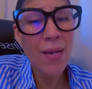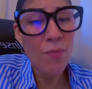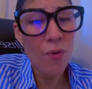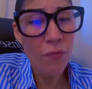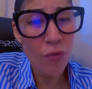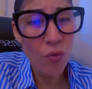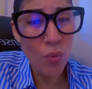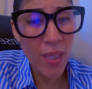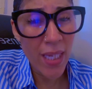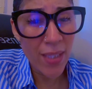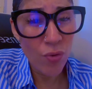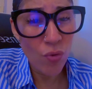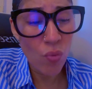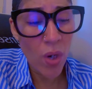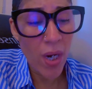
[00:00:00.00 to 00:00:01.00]
Some of you
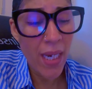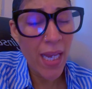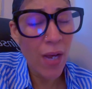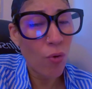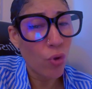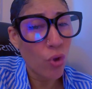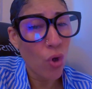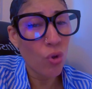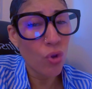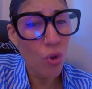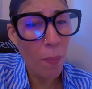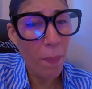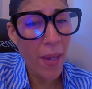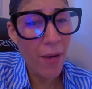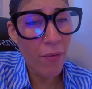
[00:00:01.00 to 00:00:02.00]
that you are here,
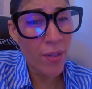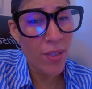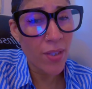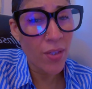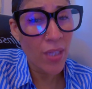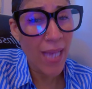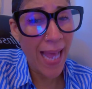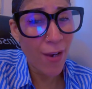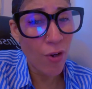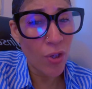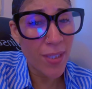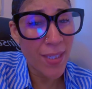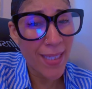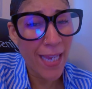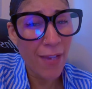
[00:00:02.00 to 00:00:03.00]
although your parents are
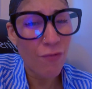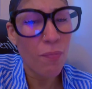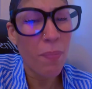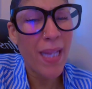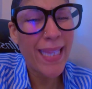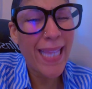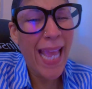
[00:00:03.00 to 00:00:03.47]
not saved,